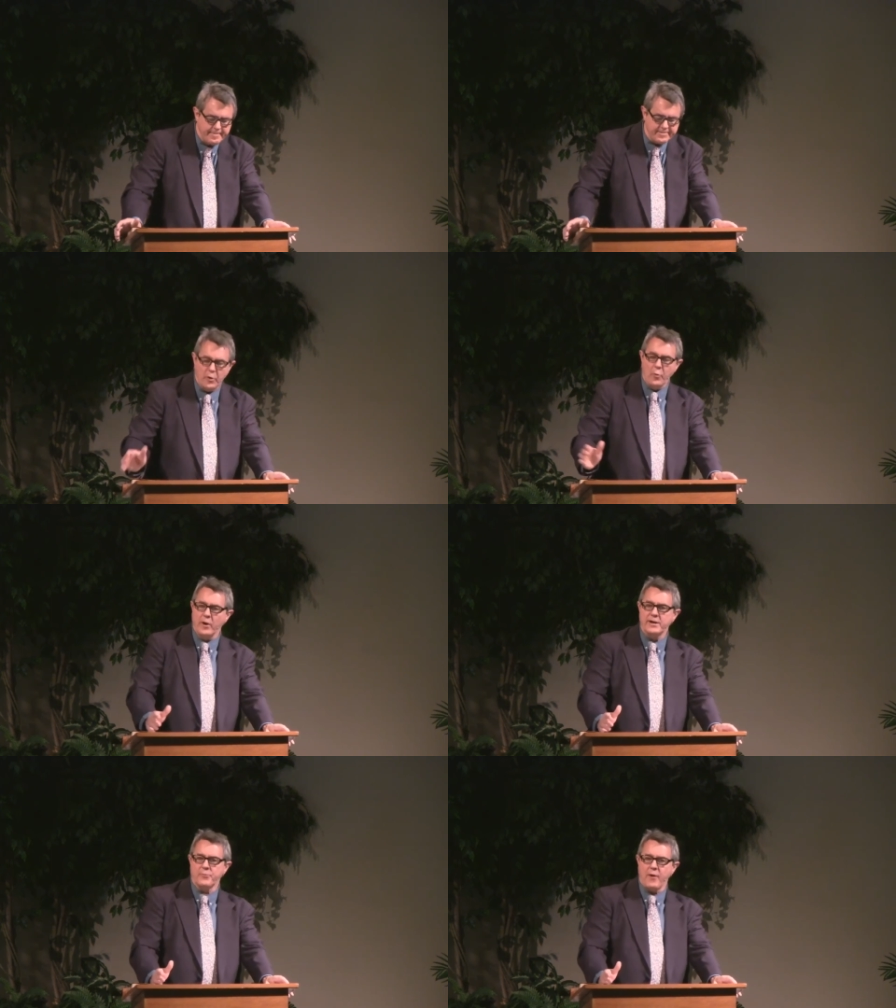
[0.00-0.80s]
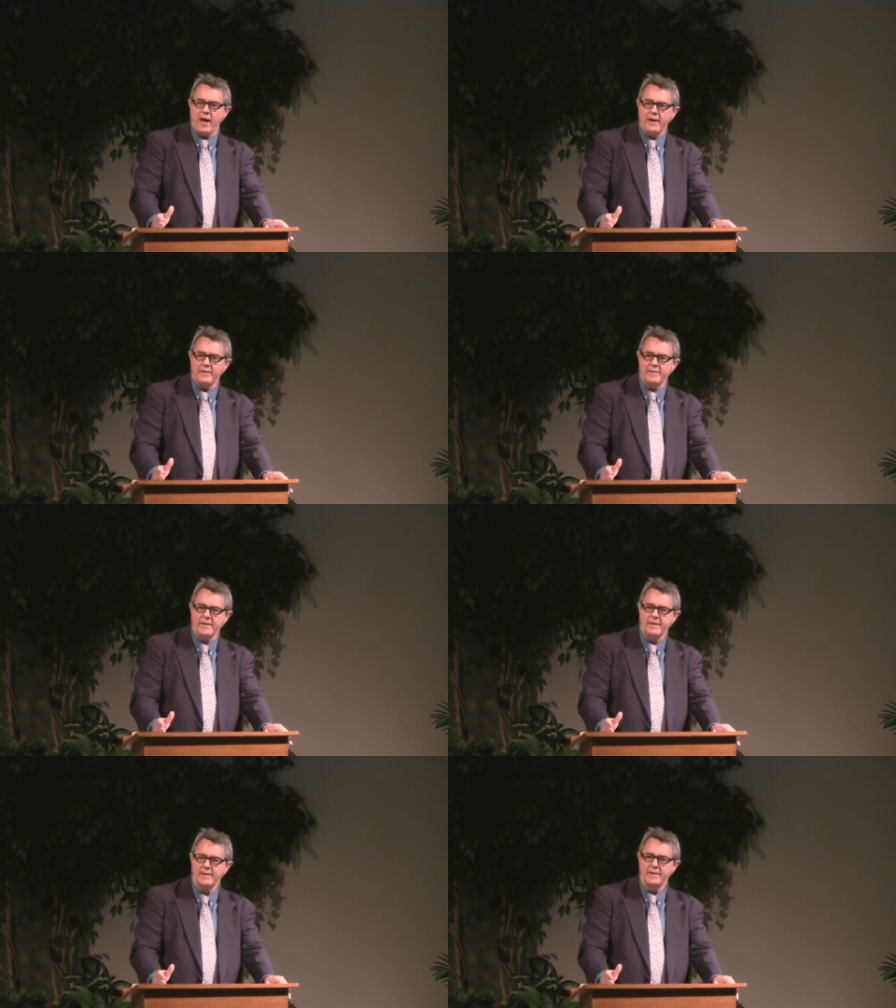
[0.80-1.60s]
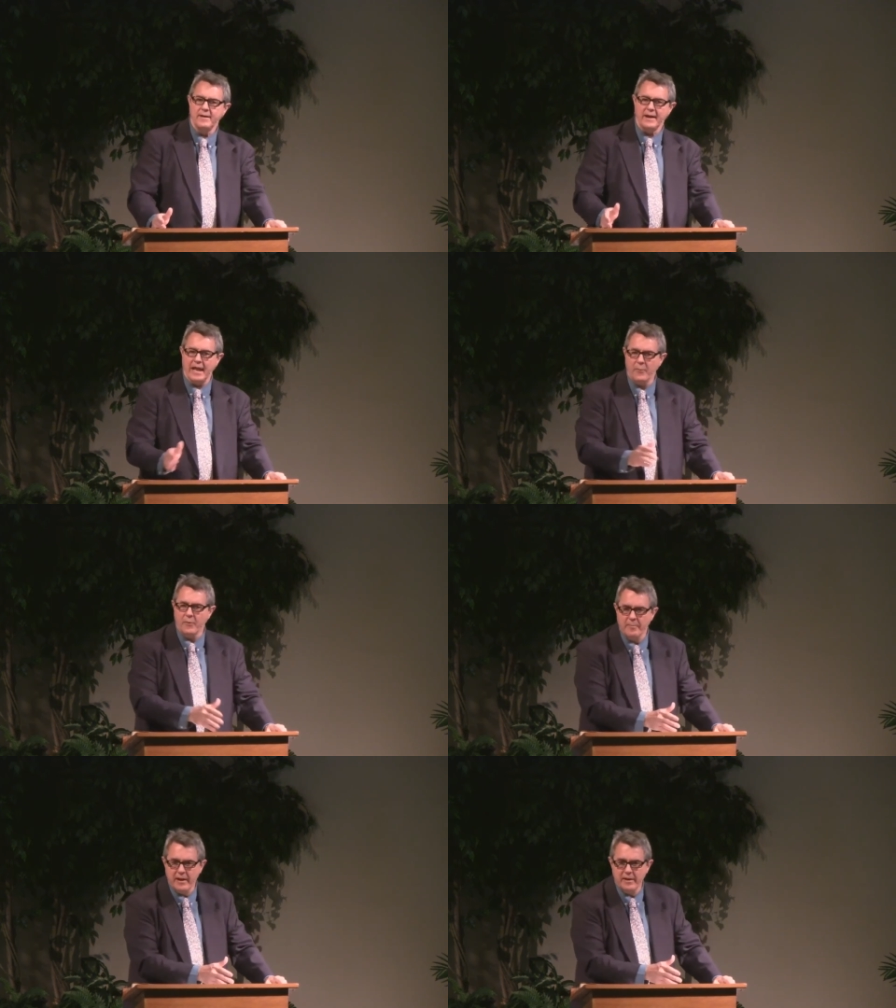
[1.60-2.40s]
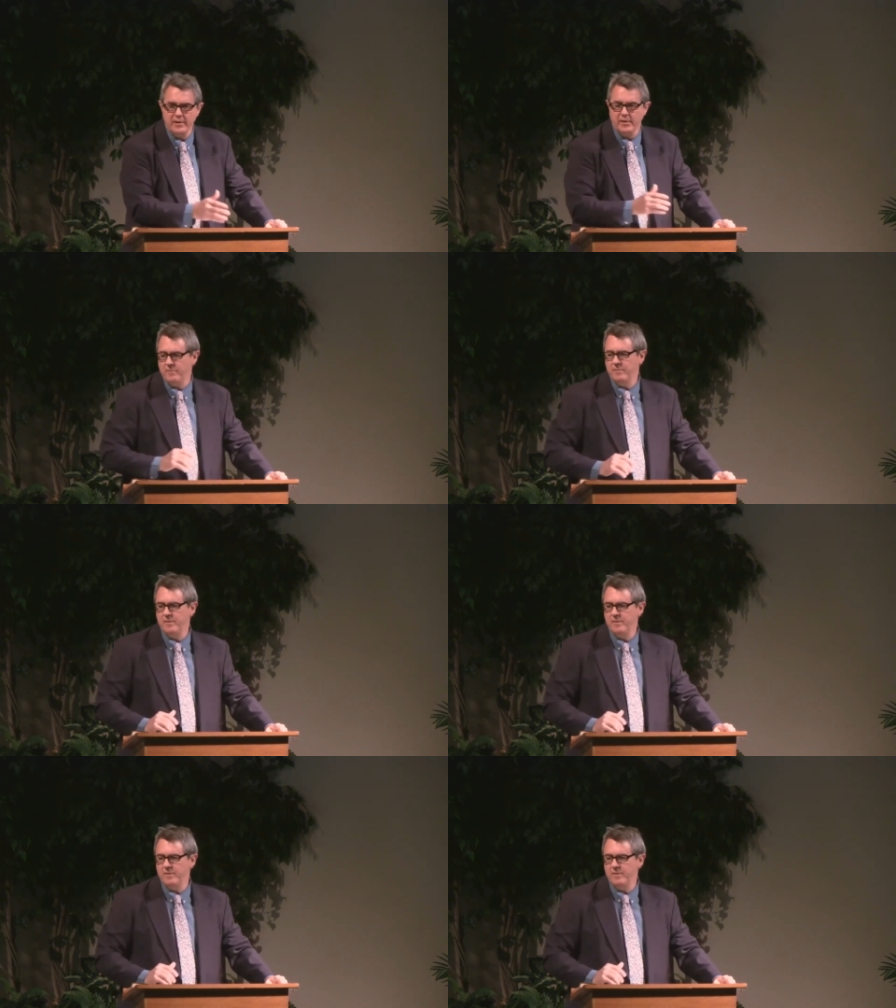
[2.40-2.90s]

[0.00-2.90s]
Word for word: Do what is right, and he will commend you.